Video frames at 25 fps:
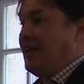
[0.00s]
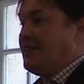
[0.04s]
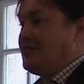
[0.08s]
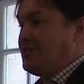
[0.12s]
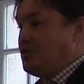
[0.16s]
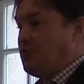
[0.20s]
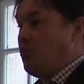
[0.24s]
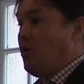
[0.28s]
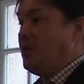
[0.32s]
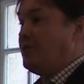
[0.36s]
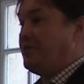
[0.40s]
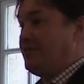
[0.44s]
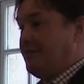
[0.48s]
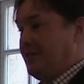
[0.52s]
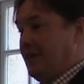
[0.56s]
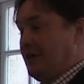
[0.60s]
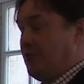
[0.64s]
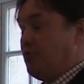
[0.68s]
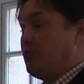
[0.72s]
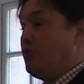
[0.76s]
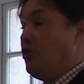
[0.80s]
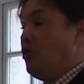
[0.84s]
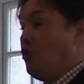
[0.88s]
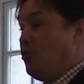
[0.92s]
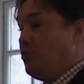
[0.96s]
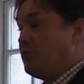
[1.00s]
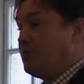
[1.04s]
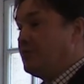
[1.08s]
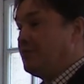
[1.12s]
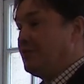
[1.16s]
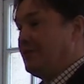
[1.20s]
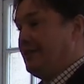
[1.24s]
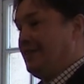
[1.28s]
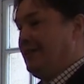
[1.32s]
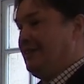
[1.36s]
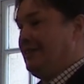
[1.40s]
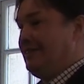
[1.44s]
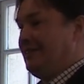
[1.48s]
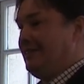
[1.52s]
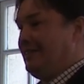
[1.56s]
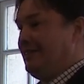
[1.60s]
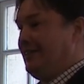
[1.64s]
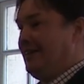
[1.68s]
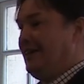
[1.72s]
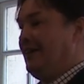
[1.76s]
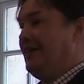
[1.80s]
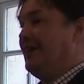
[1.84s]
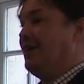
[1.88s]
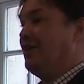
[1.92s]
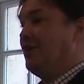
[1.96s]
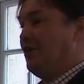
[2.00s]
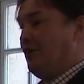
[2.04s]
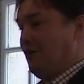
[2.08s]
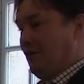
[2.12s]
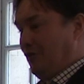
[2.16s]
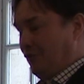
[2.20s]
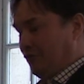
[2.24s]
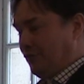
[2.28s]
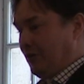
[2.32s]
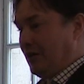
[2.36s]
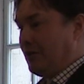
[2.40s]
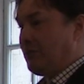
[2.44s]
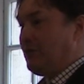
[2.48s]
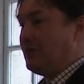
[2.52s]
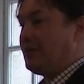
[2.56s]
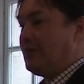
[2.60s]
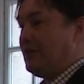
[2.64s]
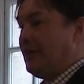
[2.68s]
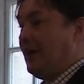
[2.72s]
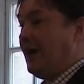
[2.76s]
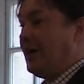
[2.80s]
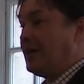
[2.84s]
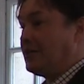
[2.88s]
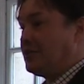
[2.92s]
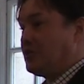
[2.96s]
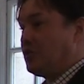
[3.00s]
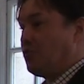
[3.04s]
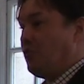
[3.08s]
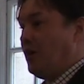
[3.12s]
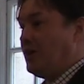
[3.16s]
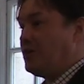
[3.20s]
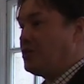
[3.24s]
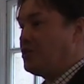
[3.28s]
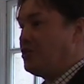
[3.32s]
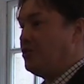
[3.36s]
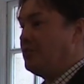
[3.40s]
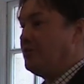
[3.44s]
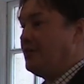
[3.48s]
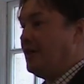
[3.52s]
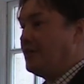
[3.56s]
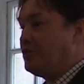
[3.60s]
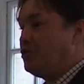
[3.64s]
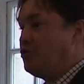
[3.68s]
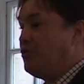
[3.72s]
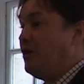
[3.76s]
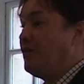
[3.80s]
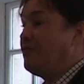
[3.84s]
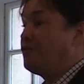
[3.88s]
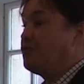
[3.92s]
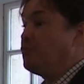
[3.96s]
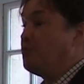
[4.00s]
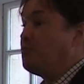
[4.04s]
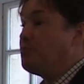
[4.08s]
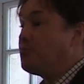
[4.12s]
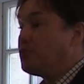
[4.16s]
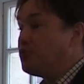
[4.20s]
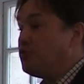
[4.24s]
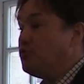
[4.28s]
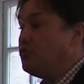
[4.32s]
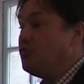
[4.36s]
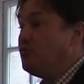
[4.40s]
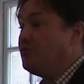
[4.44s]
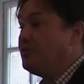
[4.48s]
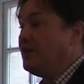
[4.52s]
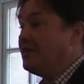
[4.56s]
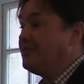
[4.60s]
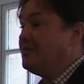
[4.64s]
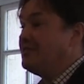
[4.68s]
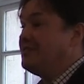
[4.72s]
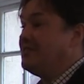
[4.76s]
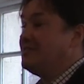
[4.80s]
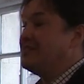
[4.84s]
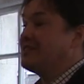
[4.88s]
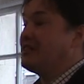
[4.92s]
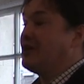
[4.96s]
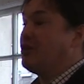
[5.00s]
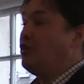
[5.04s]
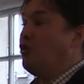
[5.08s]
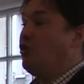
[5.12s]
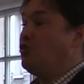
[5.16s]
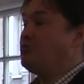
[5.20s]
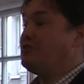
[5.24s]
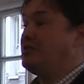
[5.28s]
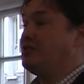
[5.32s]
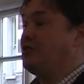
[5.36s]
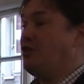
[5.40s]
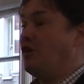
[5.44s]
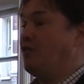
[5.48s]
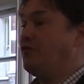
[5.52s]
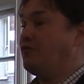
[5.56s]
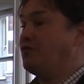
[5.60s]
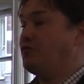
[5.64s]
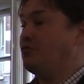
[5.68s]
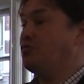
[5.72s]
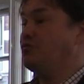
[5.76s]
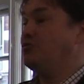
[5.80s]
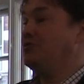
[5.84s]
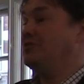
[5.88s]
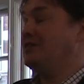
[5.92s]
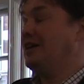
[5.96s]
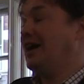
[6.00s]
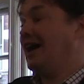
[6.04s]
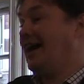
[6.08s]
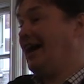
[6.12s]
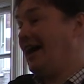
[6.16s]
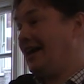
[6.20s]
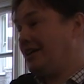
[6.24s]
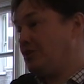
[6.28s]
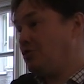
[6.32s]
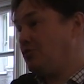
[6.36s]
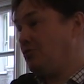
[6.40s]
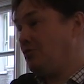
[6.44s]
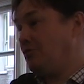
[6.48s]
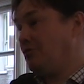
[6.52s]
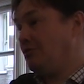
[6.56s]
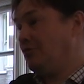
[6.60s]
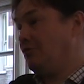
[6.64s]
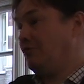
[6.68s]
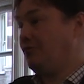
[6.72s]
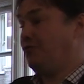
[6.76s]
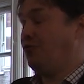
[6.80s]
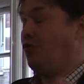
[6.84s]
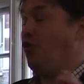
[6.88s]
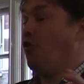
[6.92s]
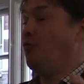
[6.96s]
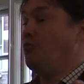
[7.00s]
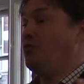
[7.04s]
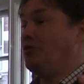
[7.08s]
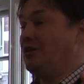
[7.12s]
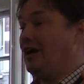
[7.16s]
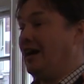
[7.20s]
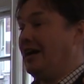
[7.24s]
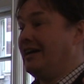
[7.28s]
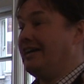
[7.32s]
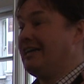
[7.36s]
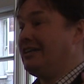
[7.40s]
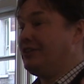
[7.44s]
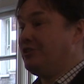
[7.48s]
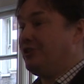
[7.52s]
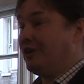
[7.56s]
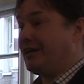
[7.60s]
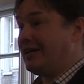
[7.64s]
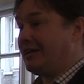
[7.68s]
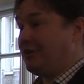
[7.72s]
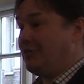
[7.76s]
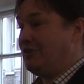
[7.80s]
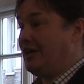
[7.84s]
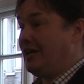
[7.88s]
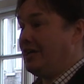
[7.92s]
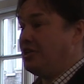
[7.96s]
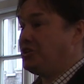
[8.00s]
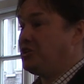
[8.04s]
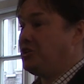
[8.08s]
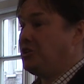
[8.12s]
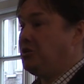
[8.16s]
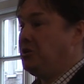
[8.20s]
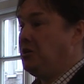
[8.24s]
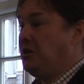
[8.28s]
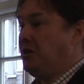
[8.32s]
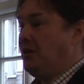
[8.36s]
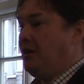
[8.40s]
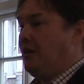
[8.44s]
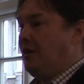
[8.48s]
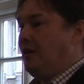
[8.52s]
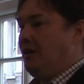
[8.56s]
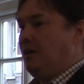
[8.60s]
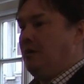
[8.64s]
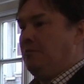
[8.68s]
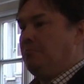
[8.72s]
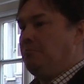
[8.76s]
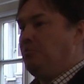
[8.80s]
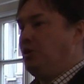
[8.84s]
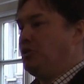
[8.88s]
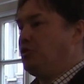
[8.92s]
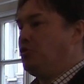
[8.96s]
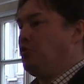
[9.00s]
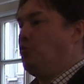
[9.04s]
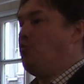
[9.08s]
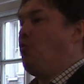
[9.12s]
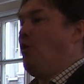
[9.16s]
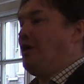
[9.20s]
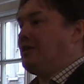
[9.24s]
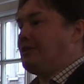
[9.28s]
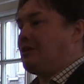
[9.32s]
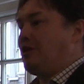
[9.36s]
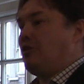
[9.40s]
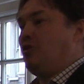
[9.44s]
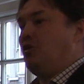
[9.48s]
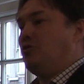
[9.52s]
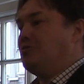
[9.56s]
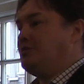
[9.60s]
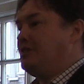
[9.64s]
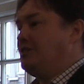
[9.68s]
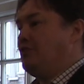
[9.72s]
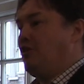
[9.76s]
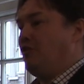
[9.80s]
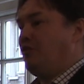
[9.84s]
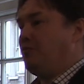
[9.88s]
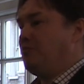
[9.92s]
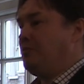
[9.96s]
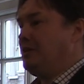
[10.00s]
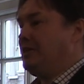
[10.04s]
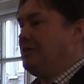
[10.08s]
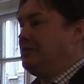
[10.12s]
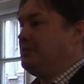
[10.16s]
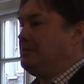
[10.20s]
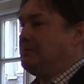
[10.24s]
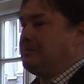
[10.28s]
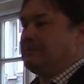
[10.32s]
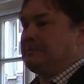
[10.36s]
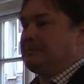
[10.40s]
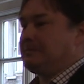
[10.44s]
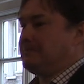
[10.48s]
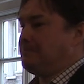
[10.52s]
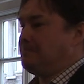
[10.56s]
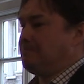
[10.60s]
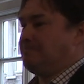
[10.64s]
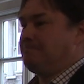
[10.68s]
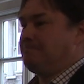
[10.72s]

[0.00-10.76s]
That's what they wrote in their uh, frequently asked question, that you have to prove that it is close enough to the actual formula in the regulation. But what close enough means...